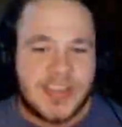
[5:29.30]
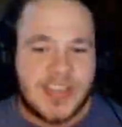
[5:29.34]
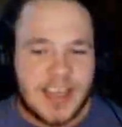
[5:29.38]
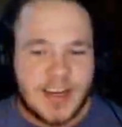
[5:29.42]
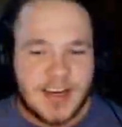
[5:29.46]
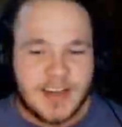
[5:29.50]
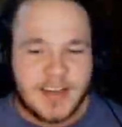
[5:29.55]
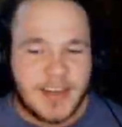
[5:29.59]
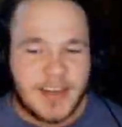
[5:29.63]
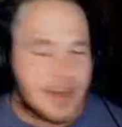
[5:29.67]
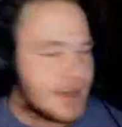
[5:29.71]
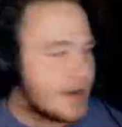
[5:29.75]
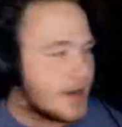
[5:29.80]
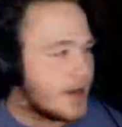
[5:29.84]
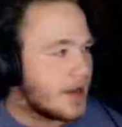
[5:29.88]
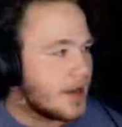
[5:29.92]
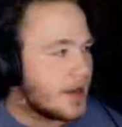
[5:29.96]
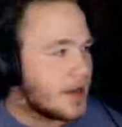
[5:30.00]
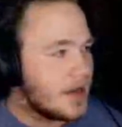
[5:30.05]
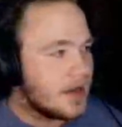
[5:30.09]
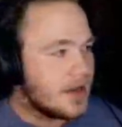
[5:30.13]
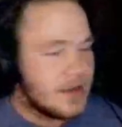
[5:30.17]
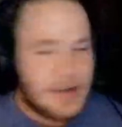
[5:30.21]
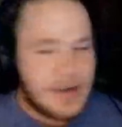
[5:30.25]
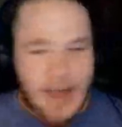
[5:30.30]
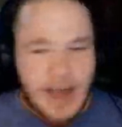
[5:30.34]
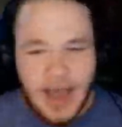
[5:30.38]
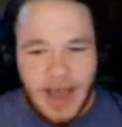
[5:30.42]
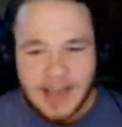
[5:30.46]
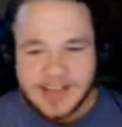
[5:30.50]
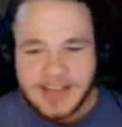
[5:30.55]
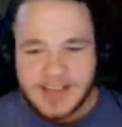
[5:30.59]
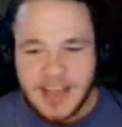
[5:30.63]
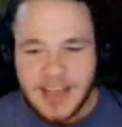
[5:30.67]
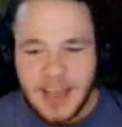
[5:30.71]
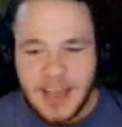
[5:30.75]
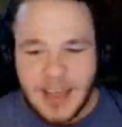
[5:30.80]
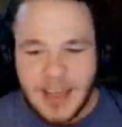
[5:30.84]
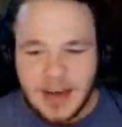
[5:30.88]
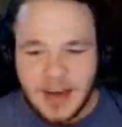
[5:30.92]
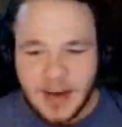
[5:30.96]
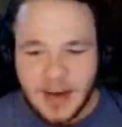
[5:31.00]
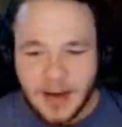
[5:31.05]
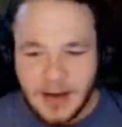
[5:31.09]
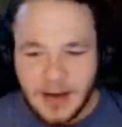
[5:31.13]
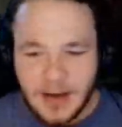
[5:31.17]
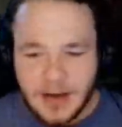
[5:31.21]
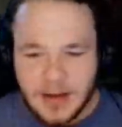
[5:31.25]
to that guy? I
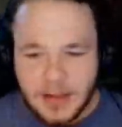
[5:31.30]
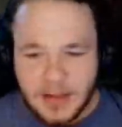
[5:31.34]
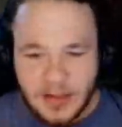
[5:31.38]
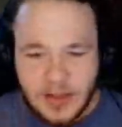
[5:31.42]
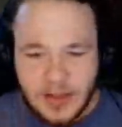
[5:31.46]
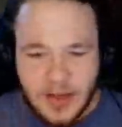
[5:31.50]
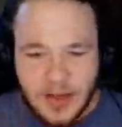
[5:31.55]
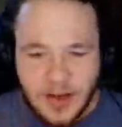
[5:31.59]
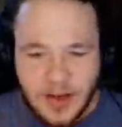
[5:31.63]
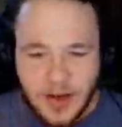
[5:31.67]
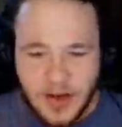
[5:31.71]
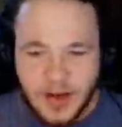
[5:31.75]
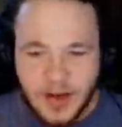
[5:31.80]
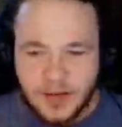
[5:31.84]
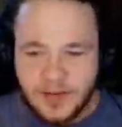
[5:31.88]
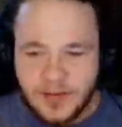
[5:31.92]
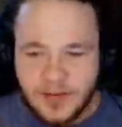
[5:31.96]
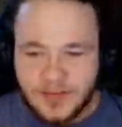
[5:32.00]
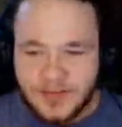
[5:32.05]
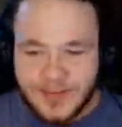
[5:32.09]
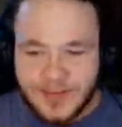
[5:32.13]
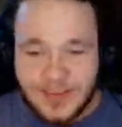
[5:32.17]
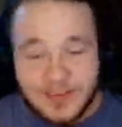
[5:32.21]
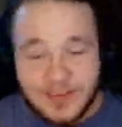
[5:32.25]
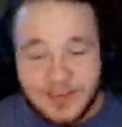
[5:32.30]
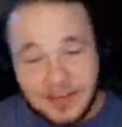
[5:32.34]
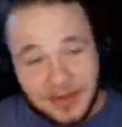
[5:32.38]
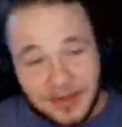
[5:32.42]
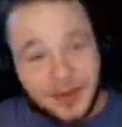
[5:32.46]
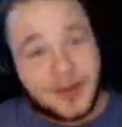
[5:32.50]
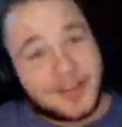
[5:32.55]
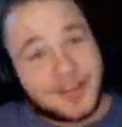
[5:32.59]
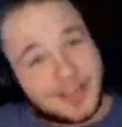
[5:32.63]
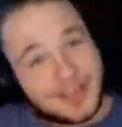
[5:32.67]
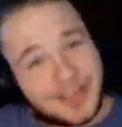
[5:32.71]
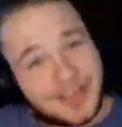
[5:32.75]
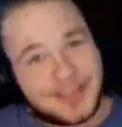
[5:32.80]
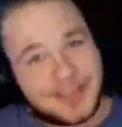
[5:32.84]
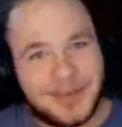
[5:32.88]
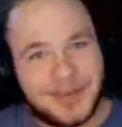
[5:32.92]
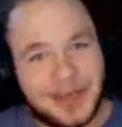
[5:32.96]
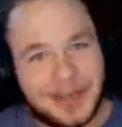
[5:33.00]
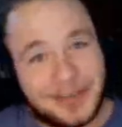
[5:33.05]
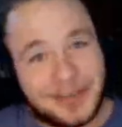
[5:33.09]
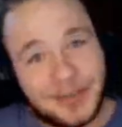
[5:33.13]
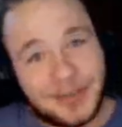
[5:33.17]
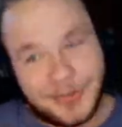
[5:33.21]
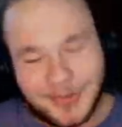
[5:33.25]
said, you know exactly
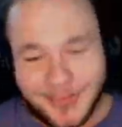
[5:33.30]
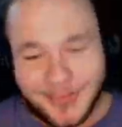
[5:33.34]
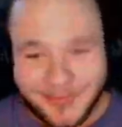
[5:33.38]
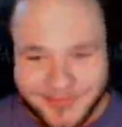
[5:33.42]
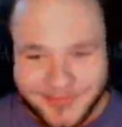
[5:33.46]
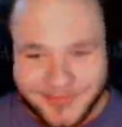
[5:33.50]
what I told him.